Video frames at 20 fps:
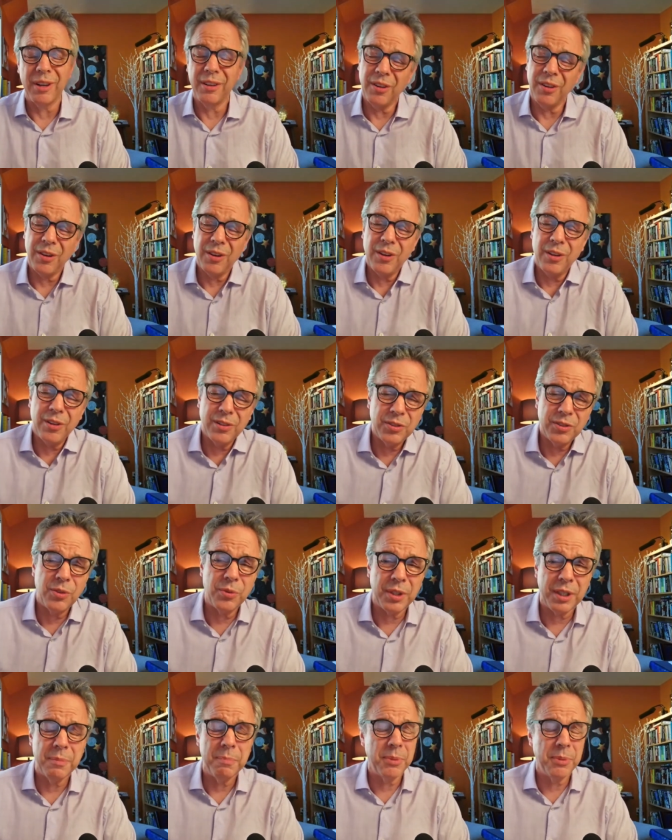It also
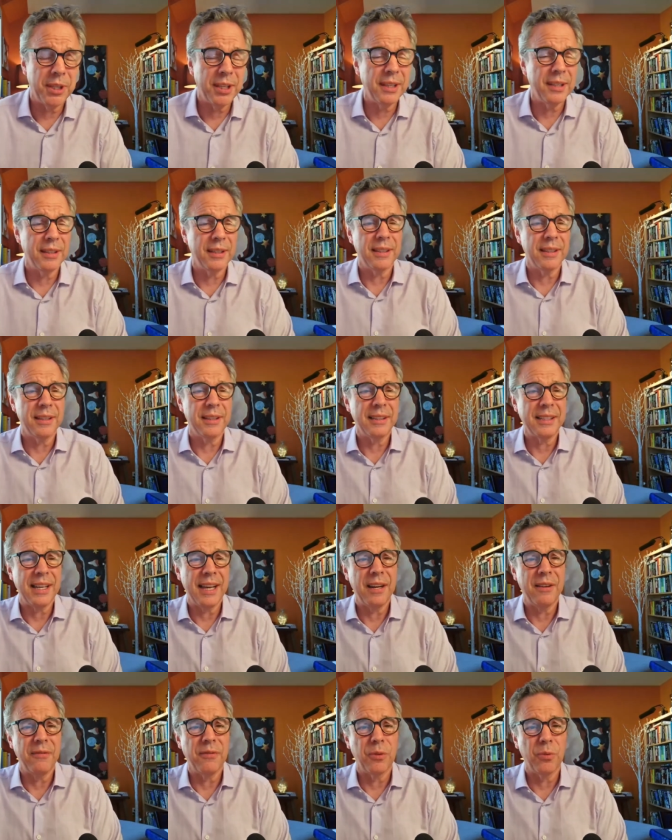can be uh,
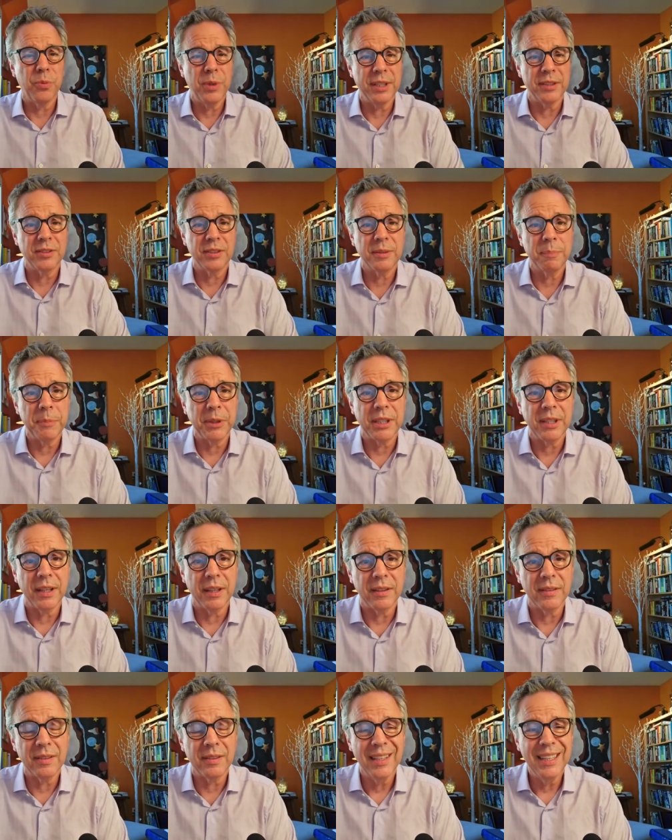kind of a risk
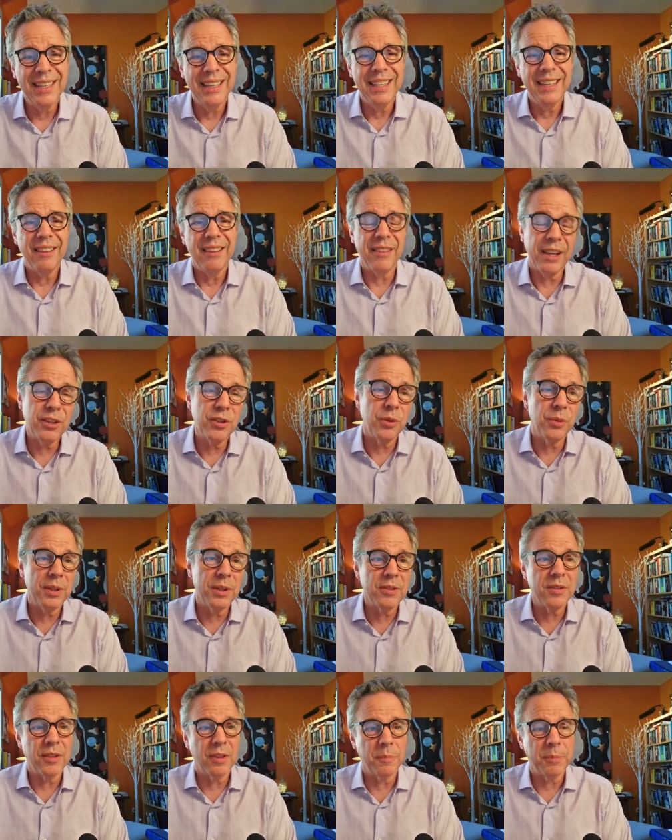because then you're
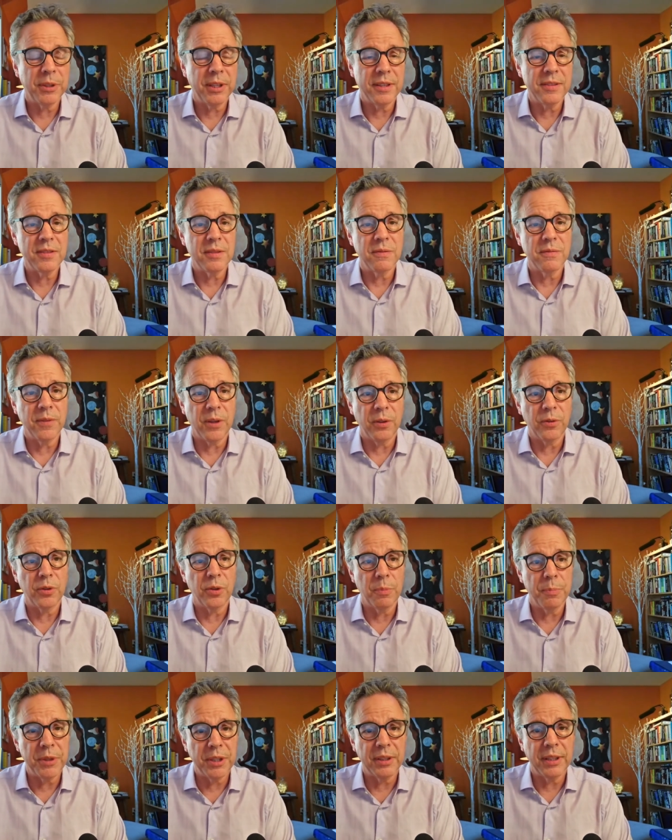into the place of
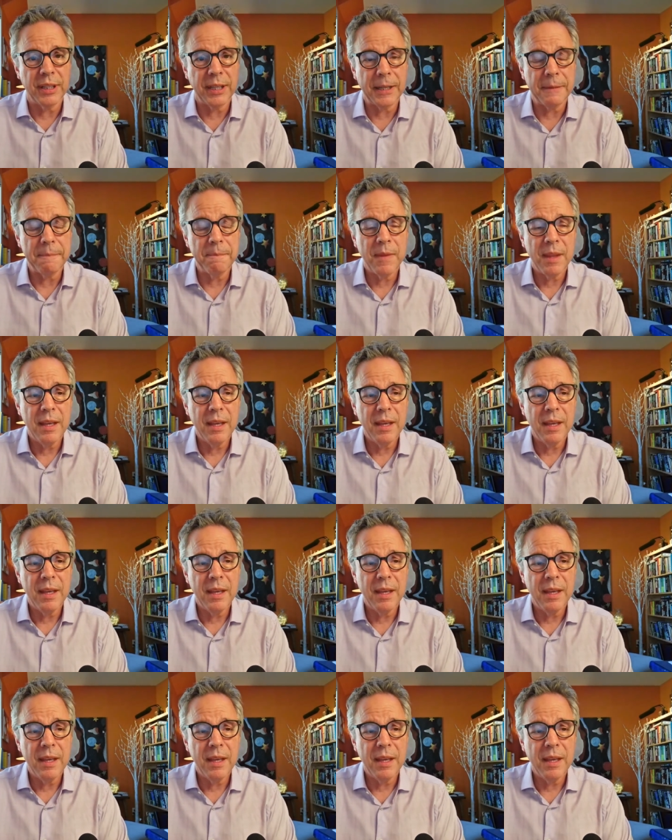vulnerability.